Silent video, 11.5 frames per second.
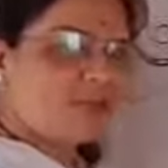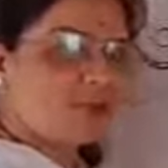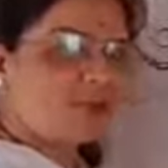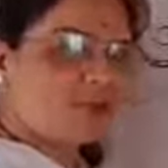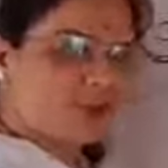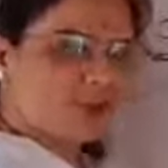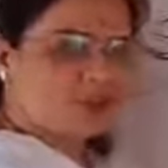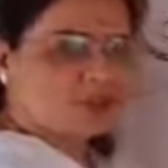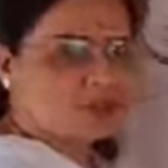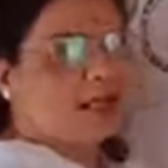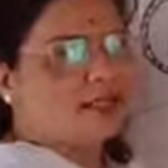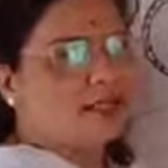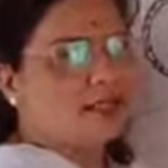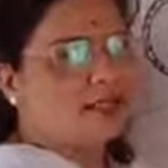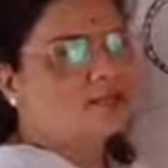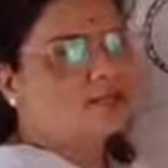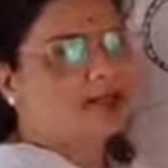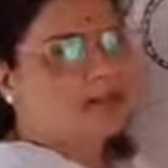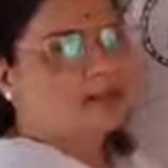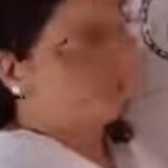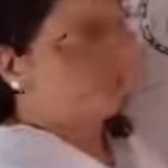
means produce. That is why